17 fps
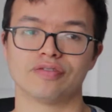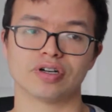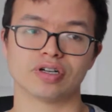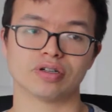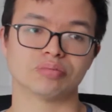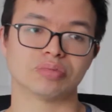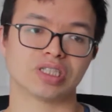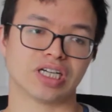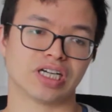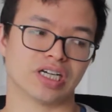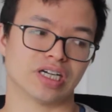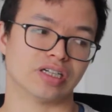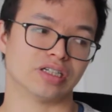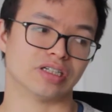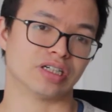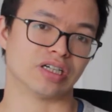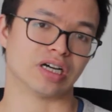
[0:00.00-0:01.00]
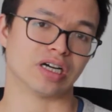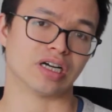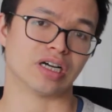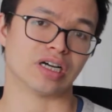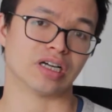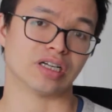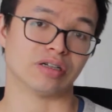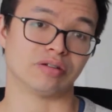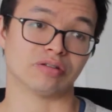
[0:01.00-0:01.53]
films, and
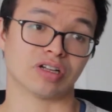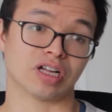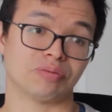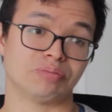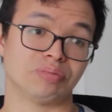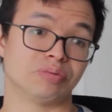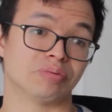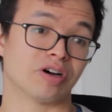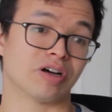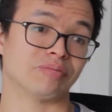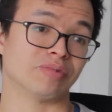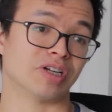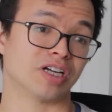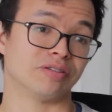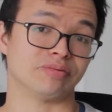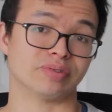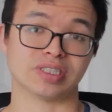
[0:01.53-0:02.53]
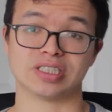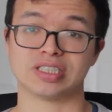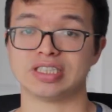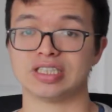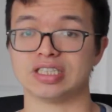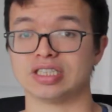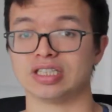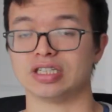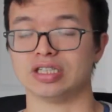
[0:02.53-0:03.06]
a lot of people have not even
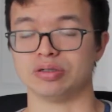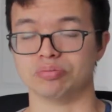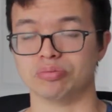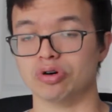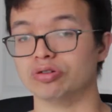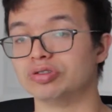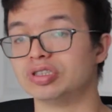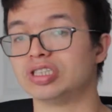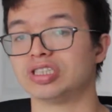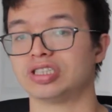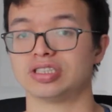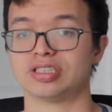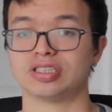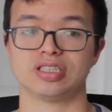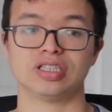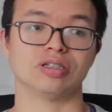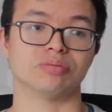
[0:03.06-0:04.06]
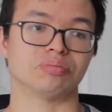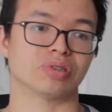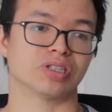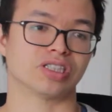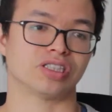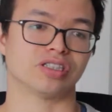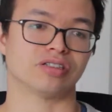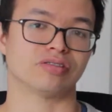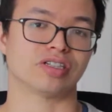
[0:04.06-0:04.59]
seen the most seen
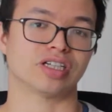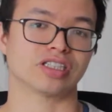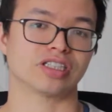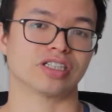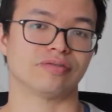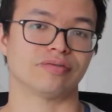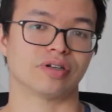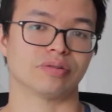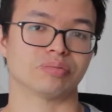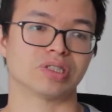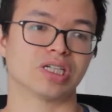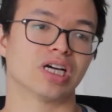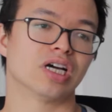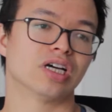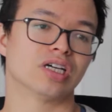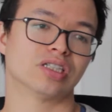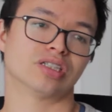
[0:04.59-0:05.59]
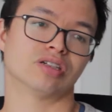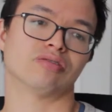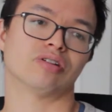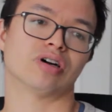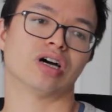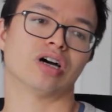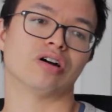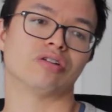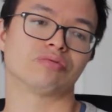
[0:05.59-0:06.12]
Poliziotteschi films.
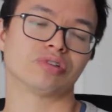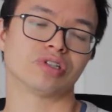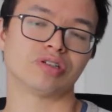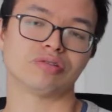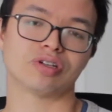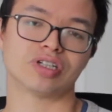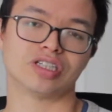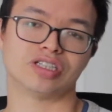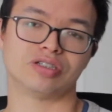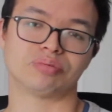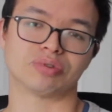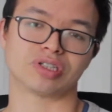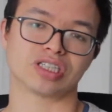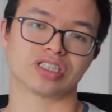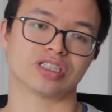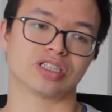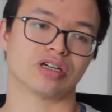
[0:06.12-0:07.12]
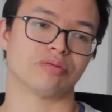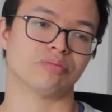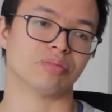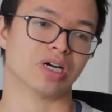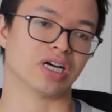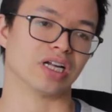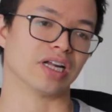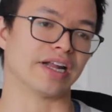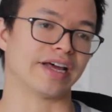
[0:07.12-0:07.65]
So I really wanted to bring some
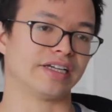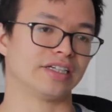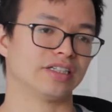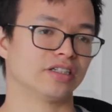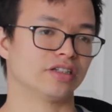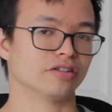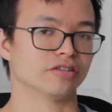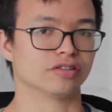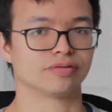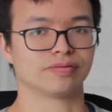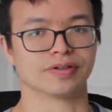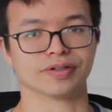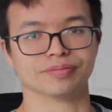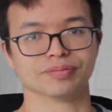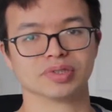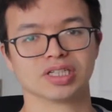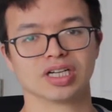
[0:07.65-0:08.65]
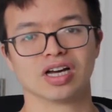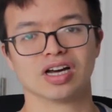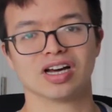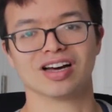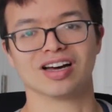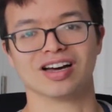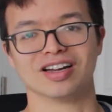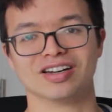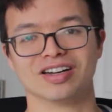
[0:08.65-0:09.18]
light to those films.
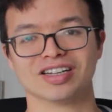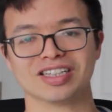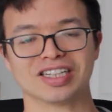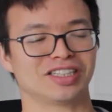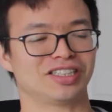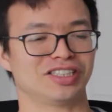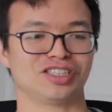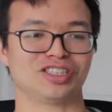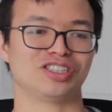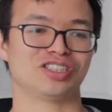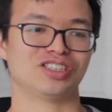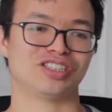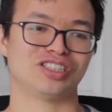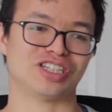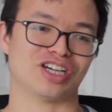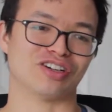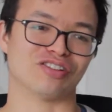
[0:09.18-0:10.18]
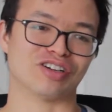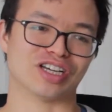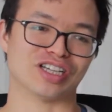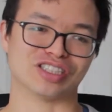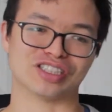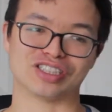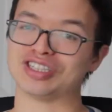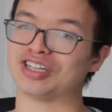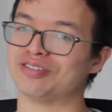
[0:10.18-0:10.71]
Not that this channel
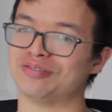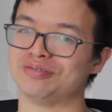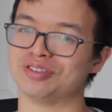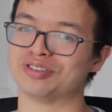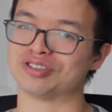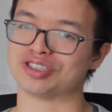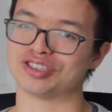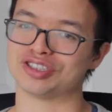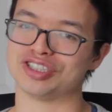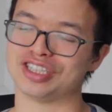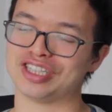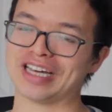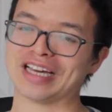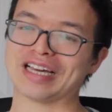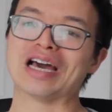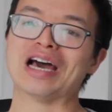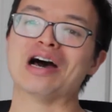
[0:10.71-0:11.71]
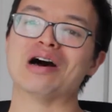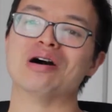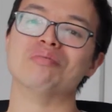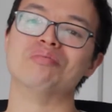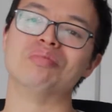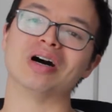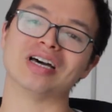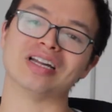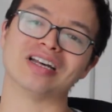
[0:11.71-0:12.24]
has a ton of viewers or anything,
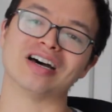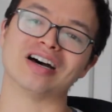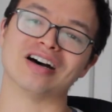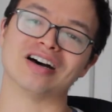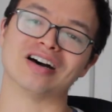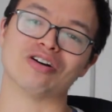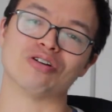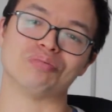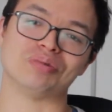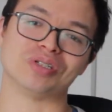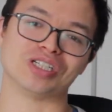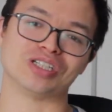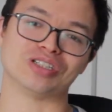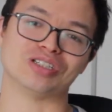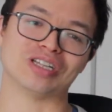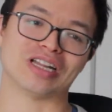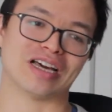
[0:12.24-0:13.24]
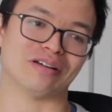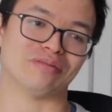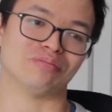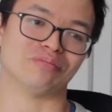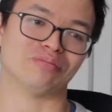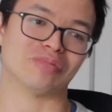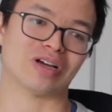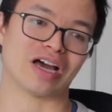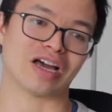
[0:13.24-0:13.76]
but hoping that
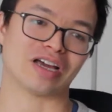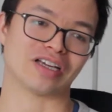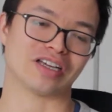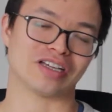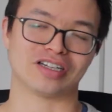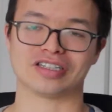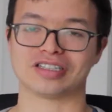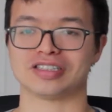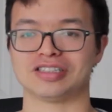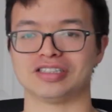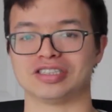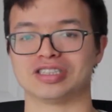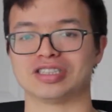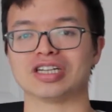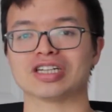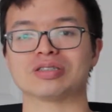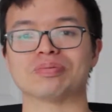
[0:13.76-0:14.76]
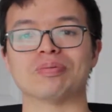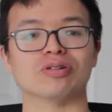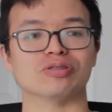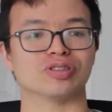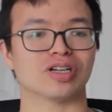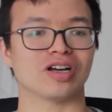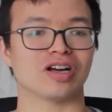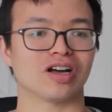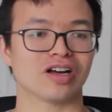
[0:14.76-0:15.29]
I can at least
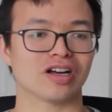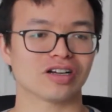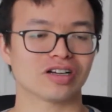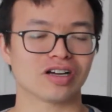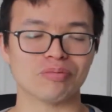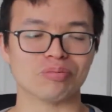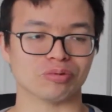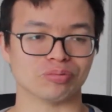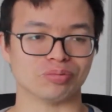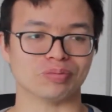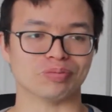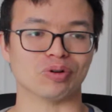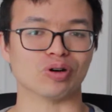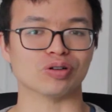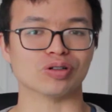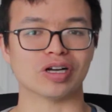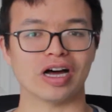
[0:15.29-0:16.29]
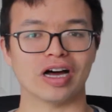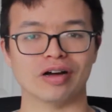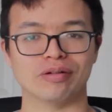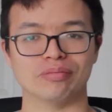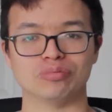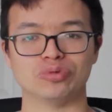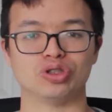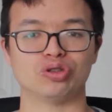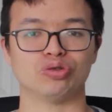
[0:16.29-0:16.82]
expose a couple people
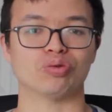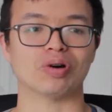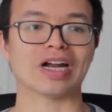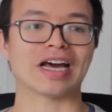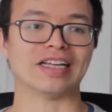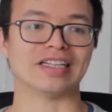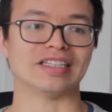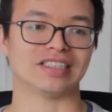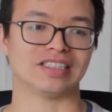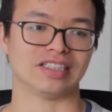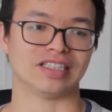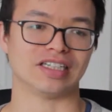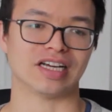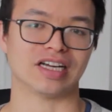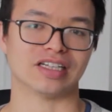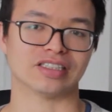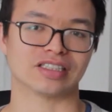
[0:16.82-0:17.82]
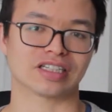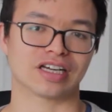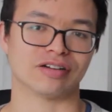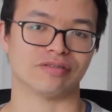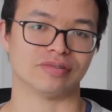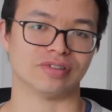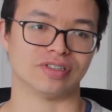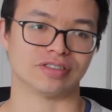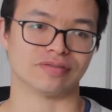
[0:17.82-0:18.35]
to what I see as kind
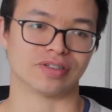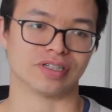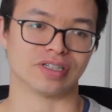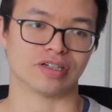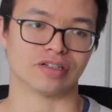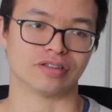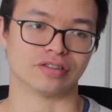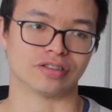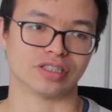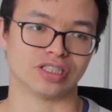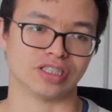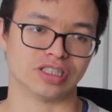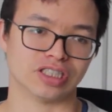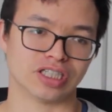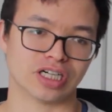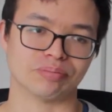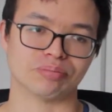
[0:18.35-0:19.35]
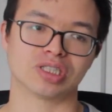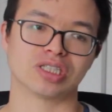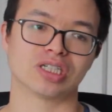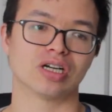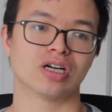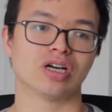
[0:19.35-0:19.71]
of these very underseen gems.